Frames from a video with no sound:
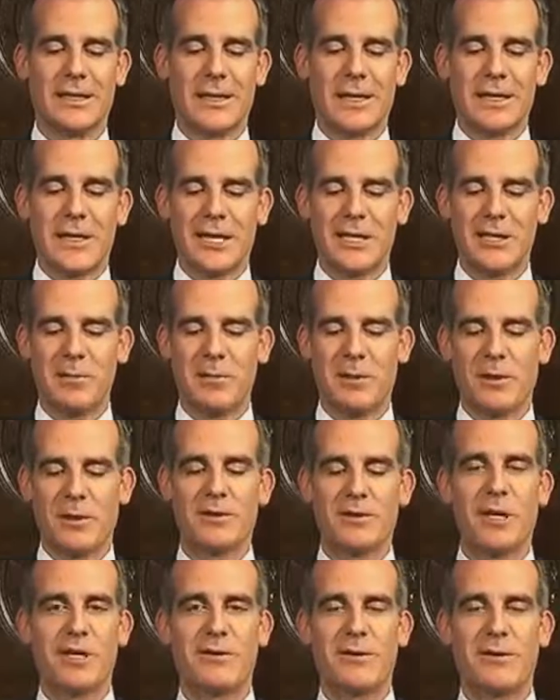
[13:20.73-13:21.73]
That spirit of
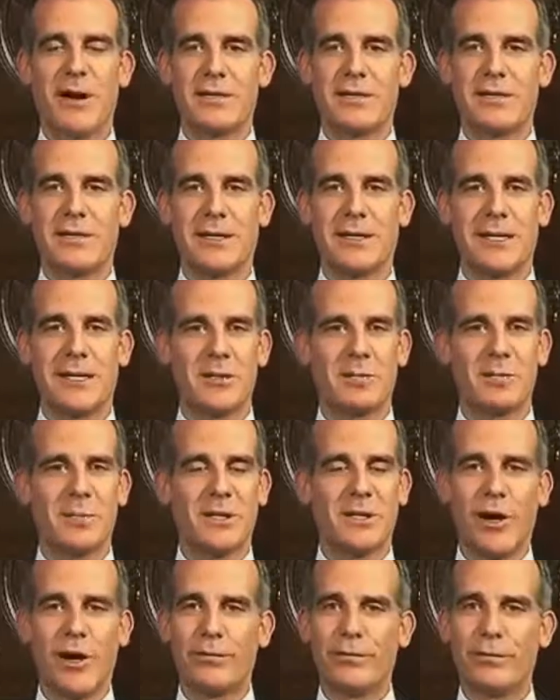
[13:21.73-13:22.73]
generosity has been
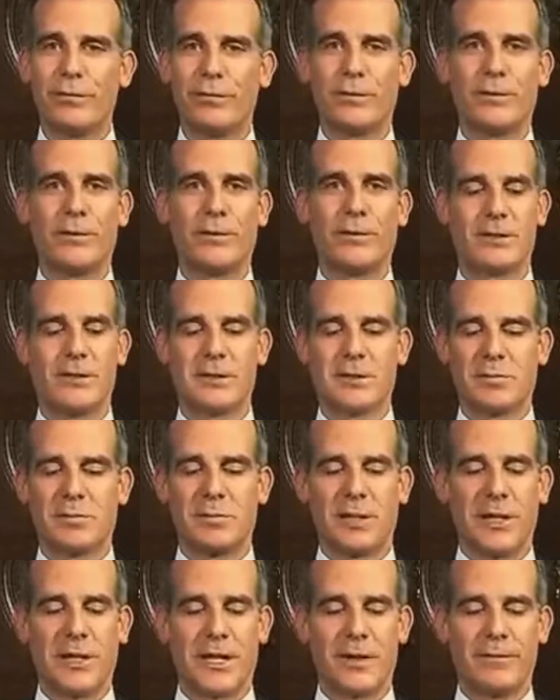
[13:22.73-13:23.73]
on full
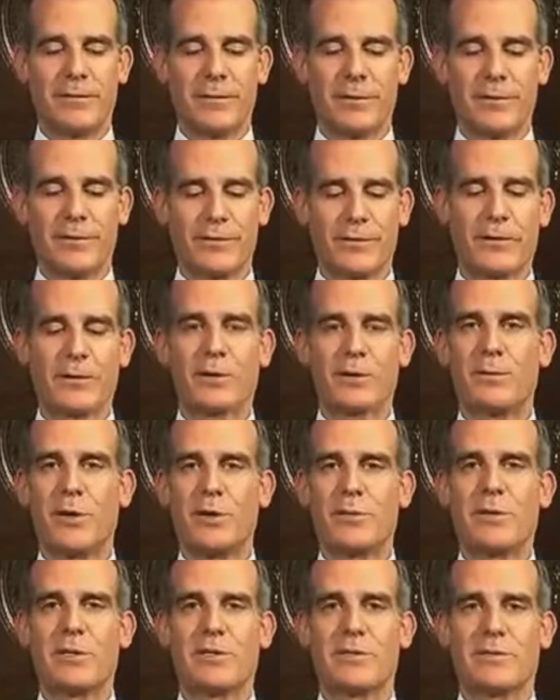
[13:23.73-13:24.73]
display from the first
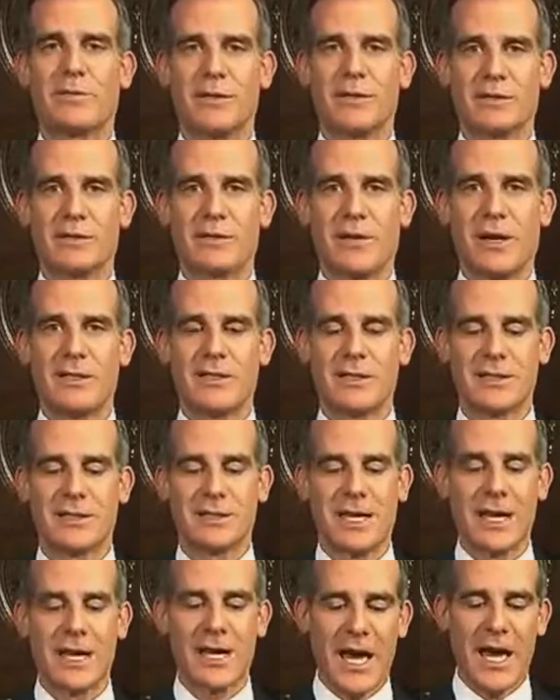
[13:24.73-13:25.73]
moments of this
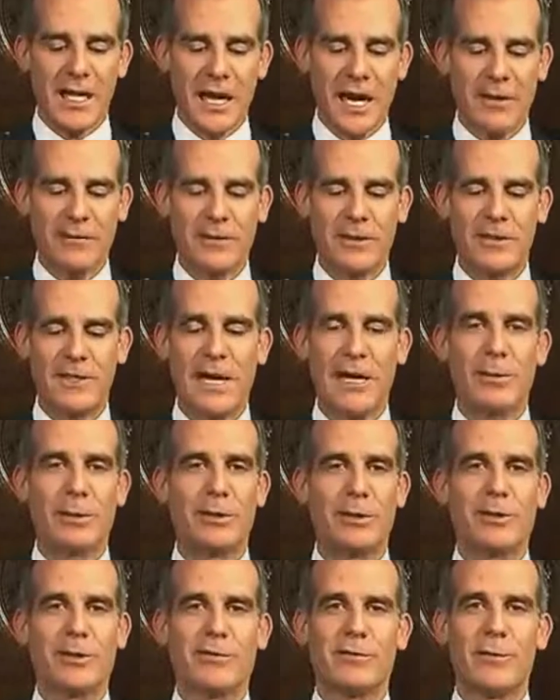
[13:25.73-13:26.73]
crisis. And every day we
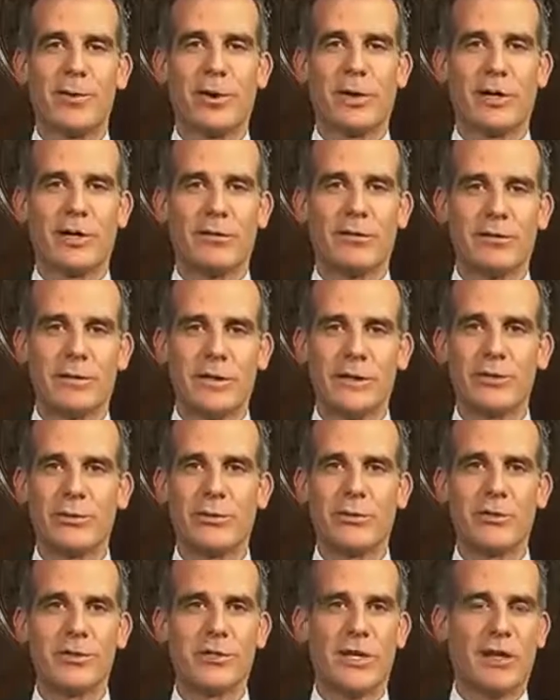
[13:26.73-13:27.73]
learn of more
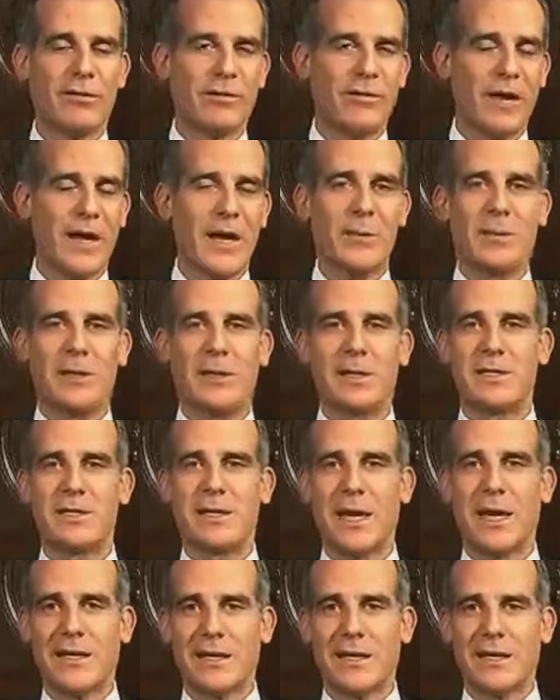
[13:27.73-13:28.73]
individuals and families
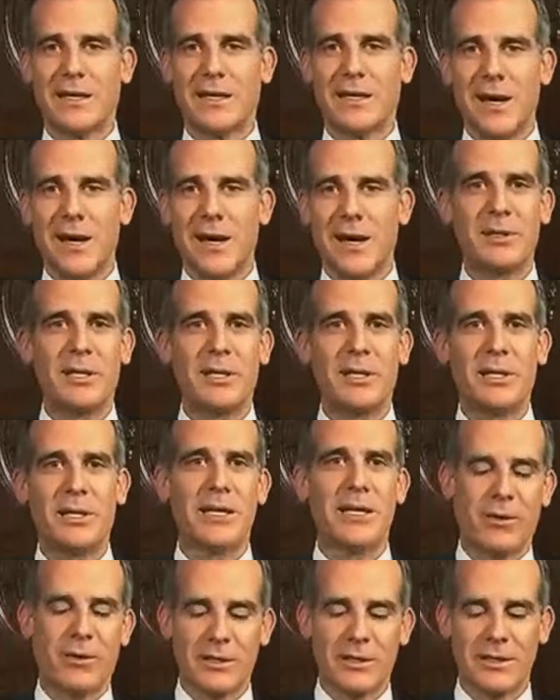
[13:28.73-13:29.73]
and companies and
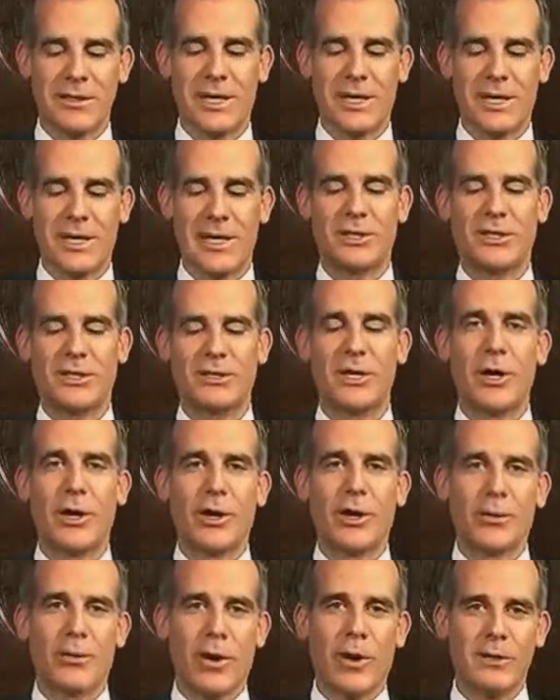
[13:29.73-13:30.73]
organizations
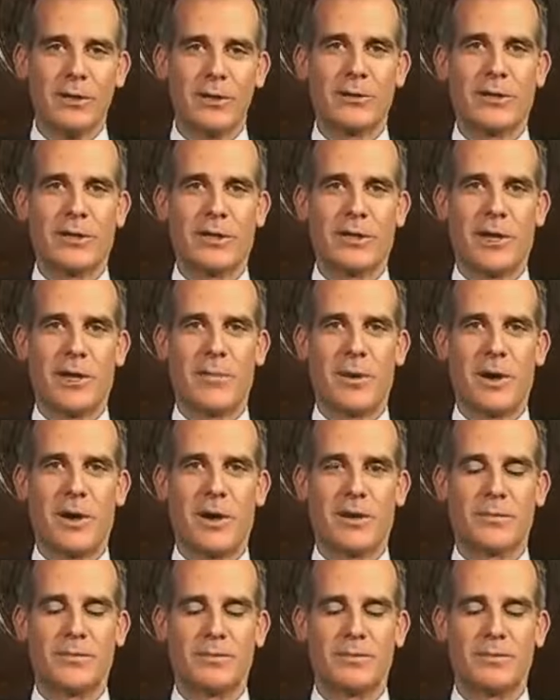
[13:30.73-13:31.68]
who are doing their part.